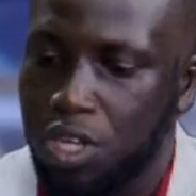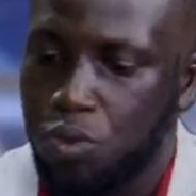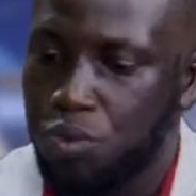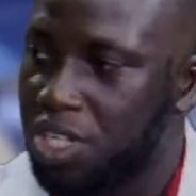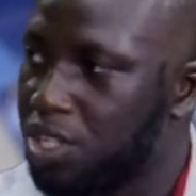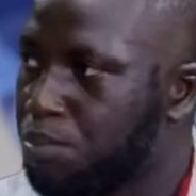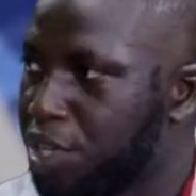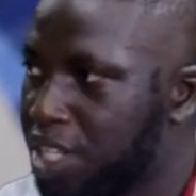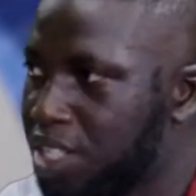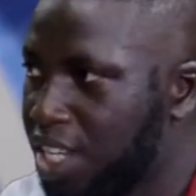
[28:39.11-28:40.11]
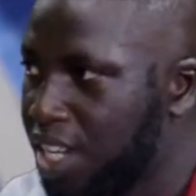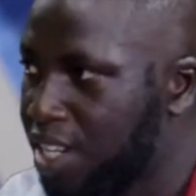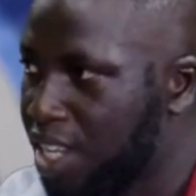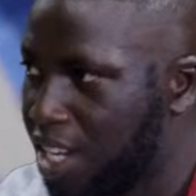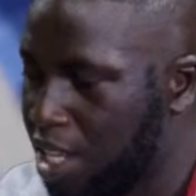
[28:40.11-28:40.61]
with the potential
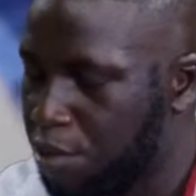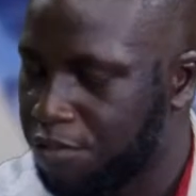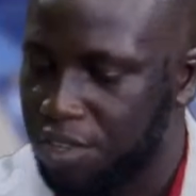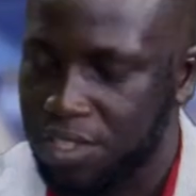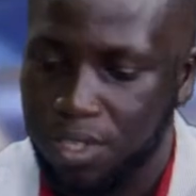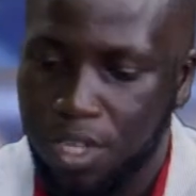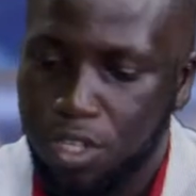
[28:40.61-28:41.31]
labor force.